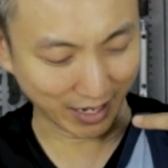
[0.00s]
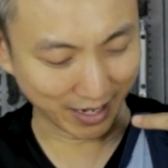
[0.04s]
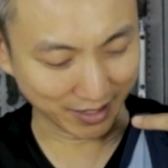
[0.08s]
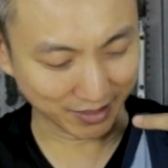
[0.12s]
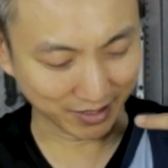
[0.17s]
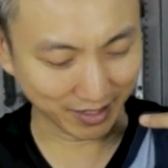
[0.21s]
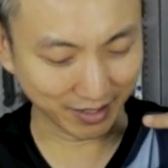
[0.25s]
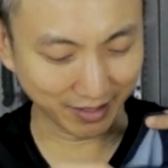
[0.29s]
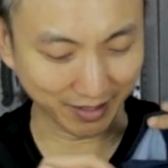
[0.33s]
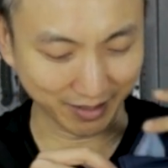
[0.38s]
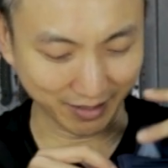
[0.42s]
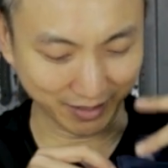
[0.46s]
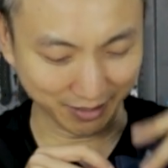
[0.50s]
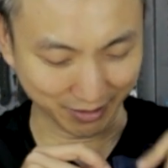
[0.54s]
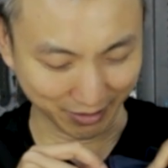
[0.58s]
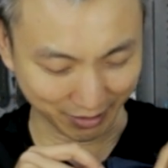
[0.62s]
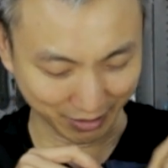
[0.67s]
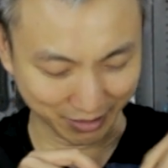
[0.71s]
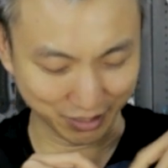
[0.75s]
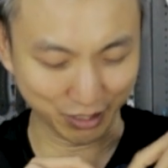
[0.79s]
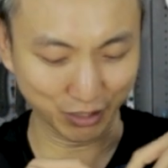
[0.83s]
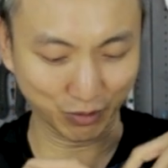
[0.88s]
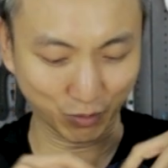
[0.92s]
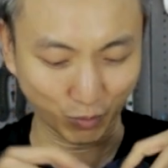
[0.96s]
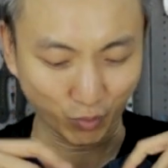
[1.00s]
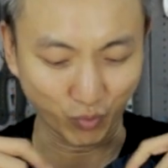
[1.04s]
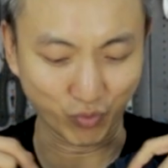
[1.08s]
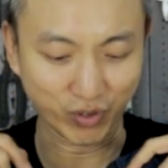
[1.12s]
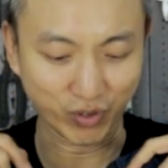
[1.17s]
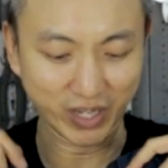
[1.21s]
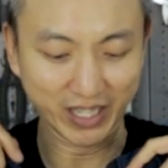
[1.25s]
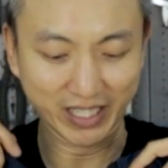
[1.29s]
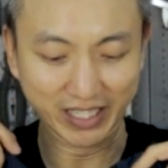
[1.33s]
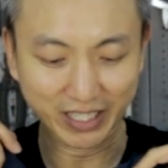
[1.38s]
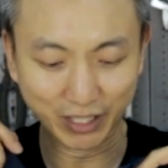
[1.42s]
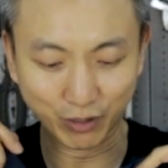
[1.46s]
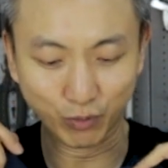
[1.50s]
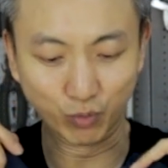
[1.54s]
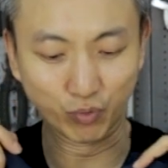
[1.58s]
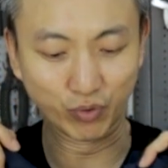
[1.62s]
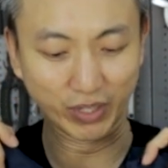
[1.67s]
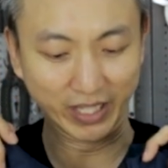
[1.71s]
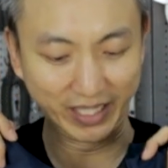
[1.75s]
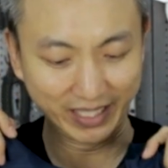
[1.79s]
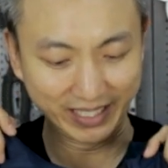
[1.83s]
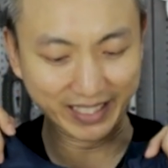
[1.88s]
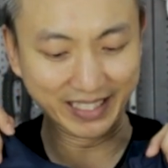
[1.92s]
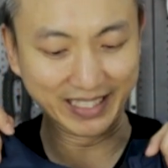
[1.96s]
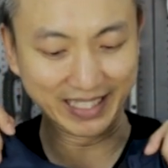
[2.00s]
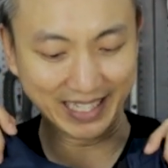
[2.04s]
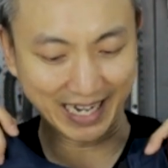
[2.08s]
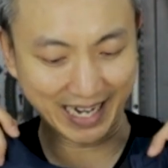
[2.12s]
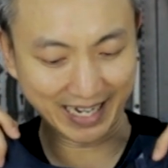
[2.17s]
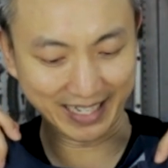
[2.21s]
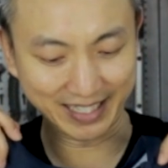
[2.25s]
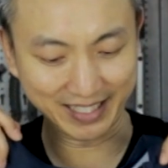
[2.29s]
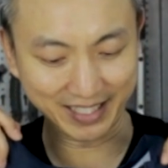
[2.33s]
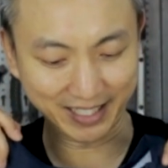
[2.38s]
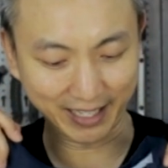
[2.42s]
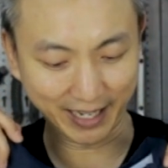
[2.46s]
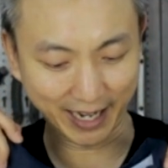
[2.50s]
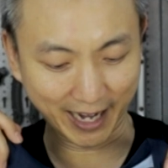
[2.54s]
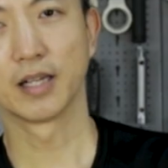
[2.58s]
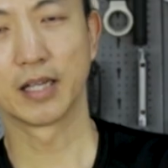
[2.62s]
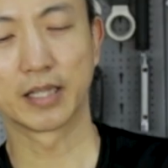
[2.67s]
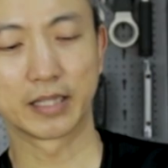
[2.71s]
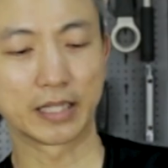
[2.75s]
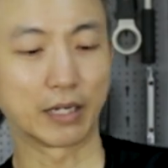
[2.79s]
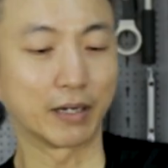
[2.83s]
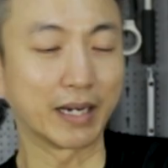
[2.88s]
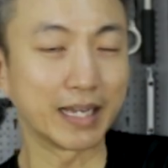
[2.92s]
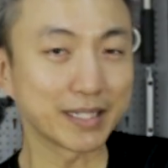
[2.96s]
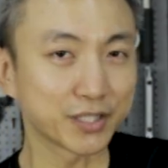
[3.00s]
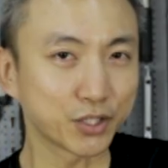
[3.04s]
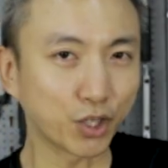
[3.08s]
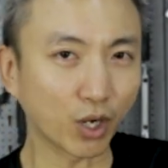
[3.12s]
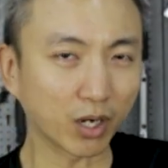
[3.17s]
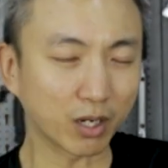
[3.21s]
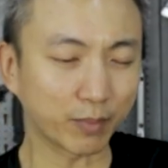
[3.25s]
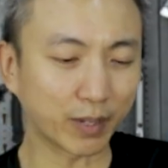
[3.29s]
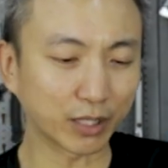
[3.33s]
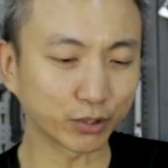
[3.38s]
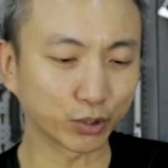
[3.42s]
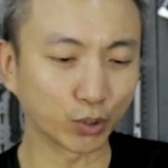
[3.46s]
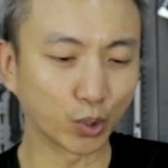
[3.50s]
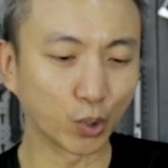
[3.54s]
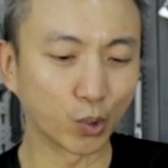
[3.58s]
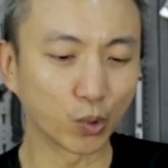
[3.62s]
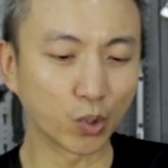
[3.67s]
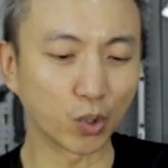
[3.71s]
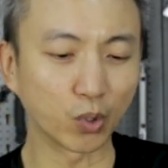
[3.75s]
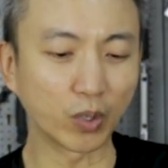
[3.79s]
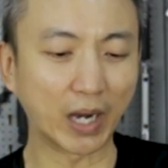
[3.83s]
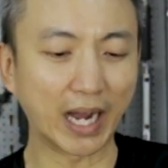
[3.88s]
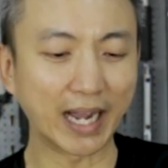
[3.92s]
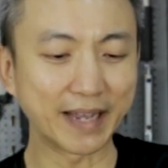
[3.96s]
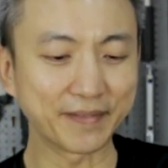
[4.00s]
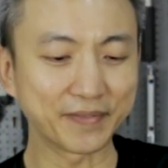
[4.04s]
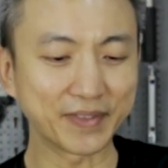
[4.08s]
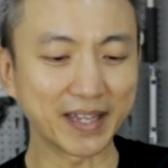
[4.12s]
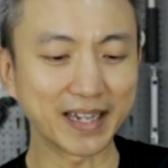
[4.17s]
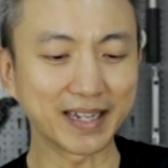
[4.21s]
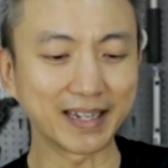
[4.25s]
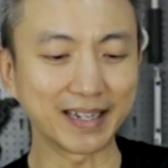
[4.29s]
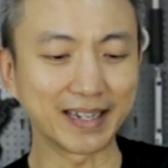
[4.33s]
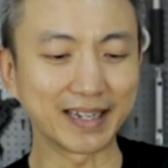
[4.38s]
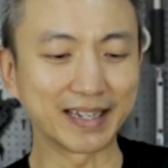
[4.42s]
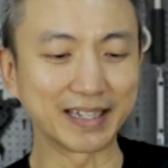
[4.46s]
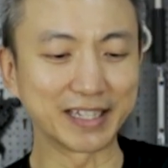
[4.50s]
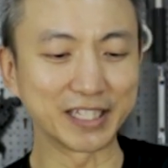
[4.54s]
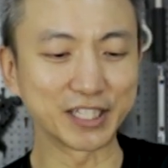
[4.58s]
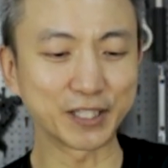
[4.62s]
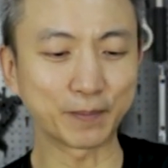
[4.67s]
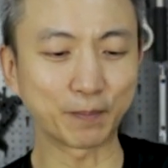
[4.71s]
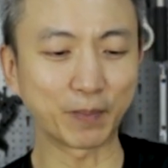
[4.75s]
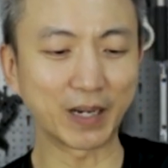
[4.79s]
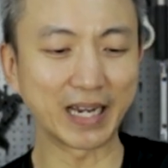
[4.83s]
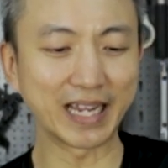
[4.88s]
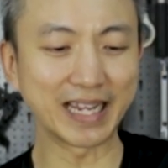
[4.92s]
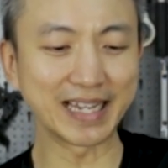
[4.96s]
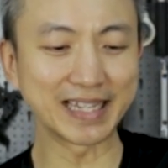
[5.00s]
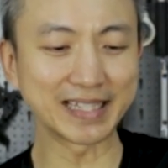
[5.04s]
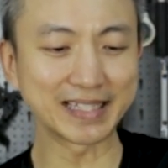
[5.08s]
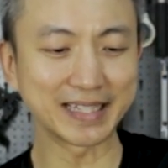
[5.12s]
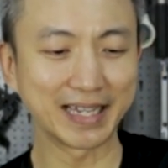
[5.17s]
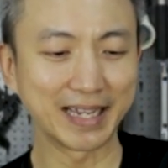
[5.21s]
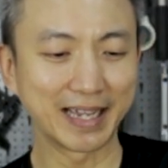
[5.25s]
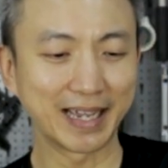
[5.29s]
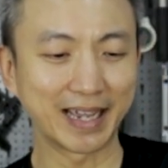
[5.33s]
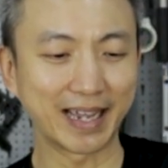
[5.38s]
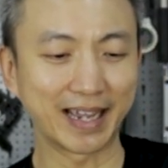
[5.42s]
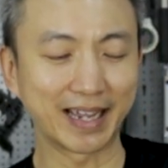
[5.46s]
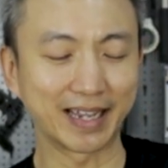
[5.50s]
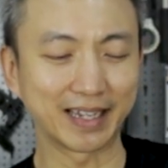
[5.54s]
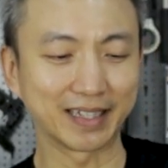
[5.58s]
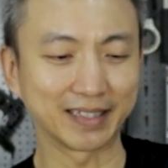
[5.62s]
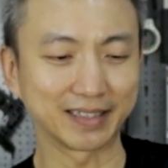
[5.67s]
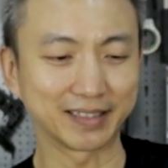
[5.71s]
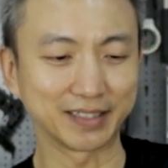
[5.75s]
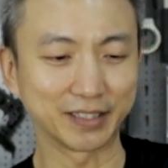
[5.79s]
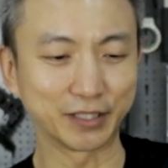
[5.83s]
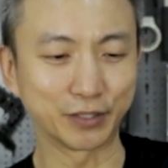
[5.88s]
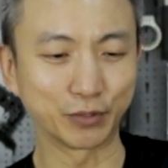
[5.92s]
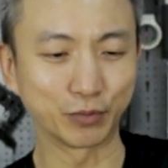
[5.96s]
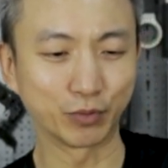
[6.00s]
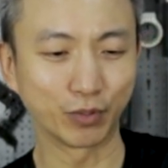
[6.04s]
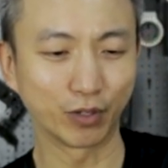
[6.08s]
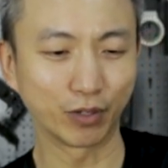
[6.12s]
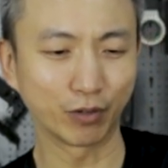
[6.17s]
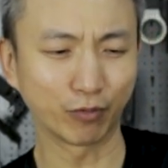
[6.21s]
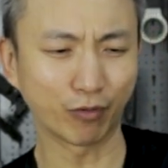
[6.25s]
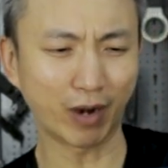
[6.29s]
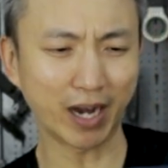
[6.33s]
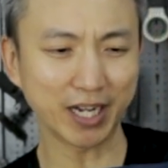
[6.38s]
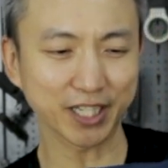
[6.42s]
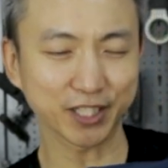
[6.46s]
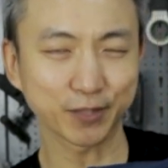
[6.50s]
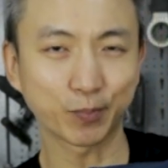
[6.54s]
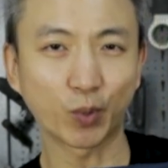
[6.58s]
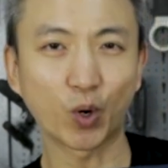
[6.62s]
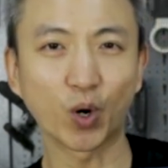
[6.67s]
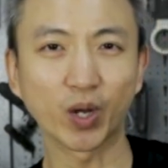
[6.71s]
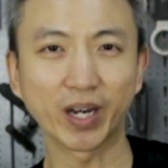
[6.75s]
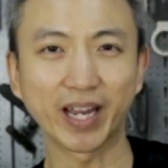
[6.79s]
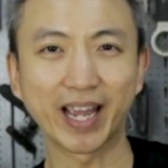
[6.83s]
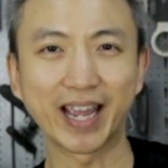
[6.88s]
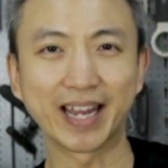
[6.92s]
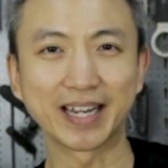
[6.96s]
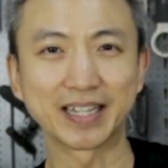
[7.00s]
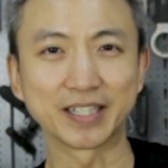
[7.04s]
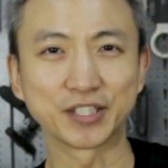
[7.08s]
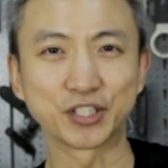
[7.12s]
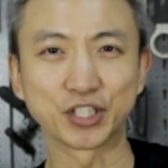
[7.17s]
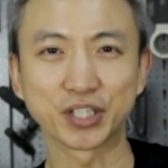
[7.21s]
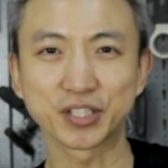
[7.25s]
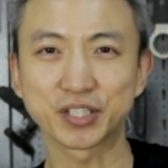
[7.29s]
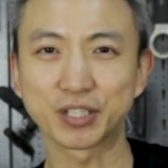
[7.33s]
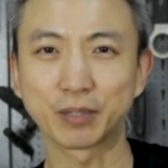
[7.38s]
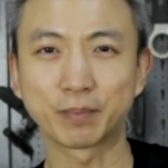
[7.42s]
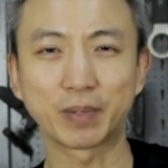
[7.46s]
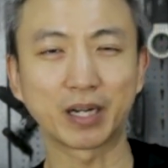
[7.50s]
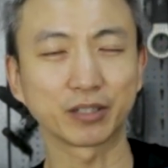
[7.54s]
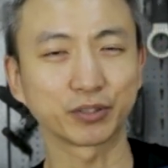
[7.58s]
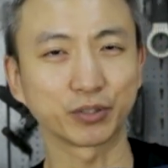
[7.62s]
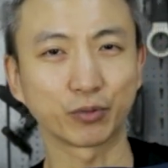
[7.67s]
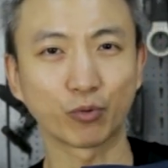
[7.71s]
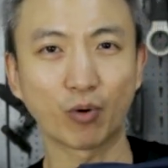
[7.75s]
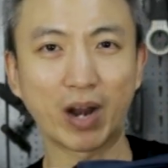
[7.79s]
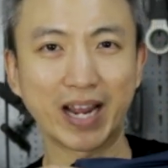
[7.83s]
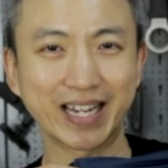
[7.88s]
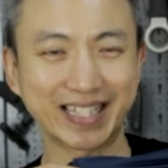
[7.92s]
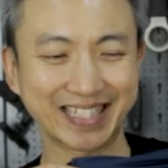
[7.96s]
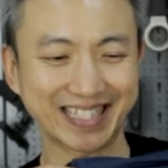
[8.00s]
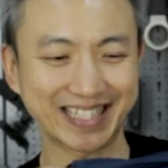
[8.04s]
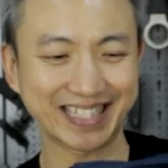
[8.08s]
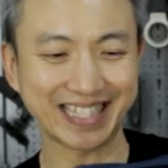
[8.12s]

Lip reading: I think it is really nice. Now let's talk about the logo. I think it is placed at the right spot and it's just about the right